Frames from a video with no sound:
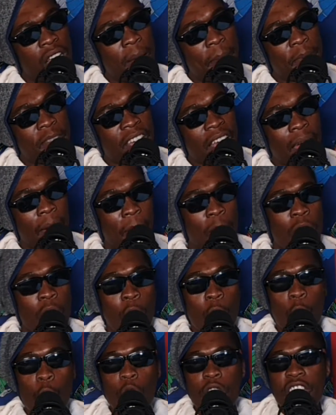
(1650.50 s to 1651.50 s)
same time,
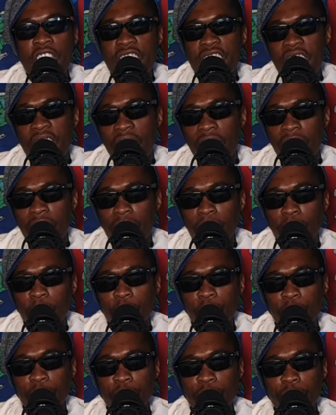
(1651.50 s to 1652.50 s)
we can
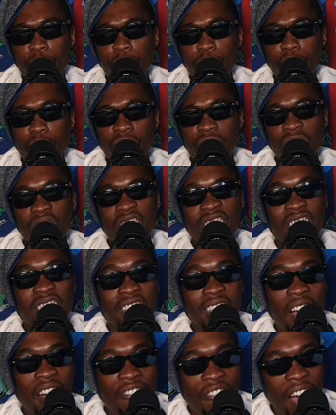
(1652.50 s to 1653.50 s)

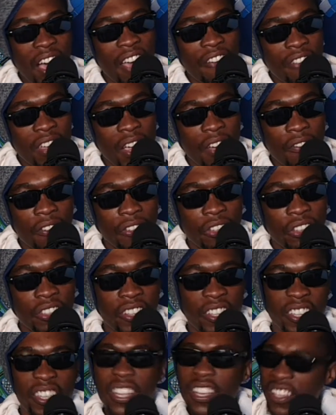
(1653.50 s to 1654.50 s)
survive
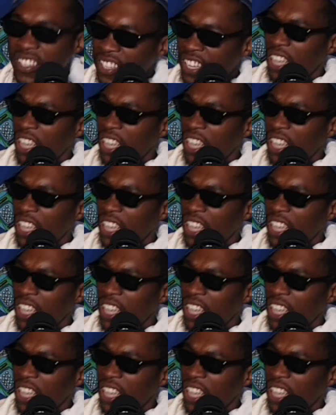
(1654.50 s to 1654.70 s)
everything.